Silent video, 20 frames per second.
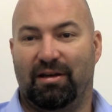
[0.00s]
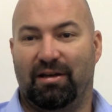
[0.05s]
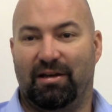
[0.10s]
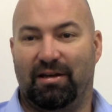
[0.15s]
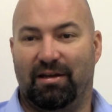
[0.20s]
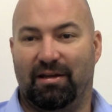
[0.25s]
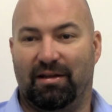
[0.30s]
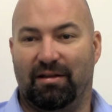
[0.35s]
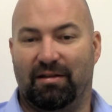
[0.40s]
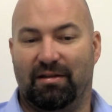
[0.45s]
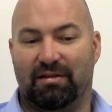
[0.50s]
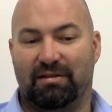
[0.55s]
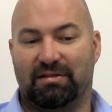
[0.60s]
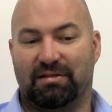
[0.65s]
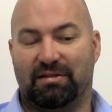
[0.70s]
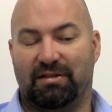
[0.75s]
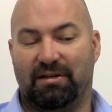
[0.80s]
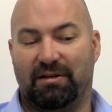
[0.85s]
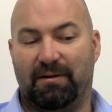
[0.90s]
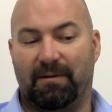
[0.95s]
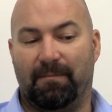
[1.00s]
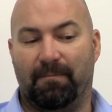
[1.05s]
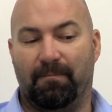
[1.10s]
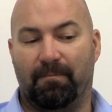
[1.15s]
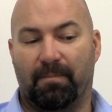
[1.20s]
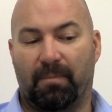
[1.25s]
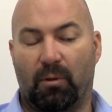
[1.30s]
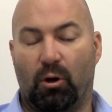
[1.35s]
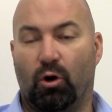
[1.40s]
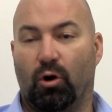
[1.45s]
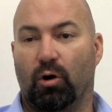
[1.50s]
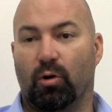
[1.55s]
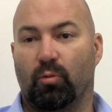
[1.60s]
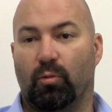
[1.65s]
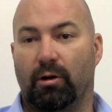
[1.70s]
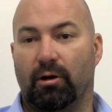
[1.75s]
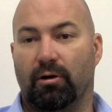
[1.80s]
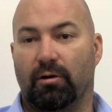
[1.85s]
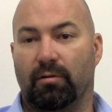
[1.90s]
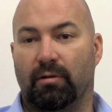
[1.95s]
And this um,
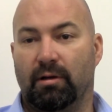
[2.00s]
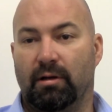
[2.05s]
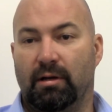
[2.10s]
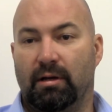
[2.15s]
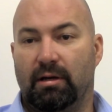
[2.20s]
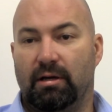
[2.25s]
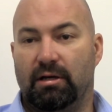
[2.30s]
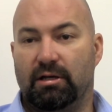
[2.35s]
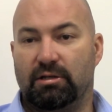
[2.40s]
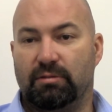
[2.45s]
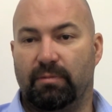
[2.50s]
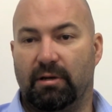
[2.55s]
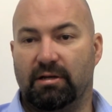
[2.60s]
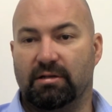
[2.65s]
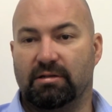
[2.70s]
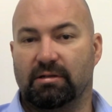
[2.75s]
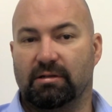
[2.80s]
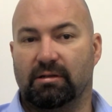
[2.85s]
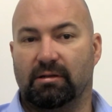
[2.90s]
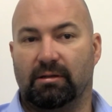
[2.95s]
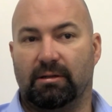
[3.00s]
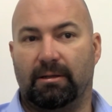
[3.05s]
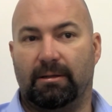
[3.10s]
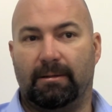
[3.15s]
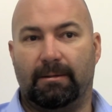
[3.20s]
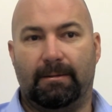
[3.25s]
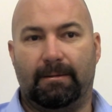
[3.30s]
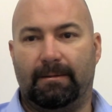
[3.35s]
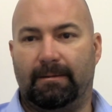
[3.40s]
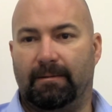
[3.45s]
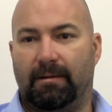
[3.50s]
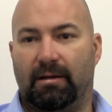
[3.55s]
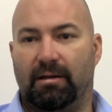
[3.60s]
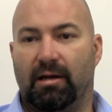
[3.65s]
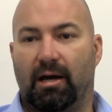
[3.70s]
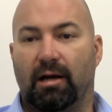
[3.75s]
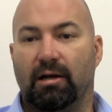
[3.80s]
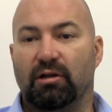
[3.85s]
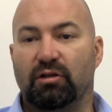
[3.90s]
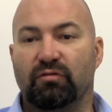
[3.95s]
hardware is basically uh, a
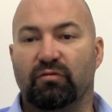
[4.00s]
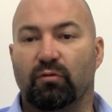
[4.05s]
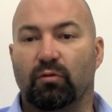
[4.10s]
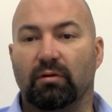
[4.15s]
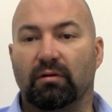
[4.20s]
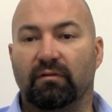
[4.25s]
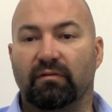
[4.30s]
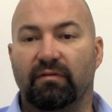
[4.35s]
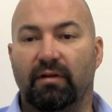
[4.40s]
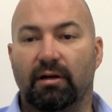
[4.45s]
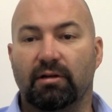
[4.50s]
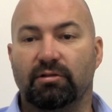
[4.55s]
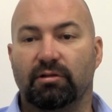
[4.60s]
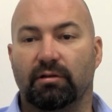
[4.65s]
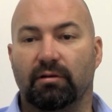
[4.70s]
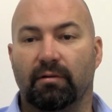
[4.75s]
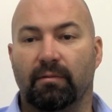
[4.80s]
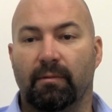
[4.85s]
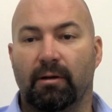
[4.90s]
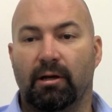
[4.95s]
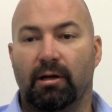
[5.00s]
nidus for infection.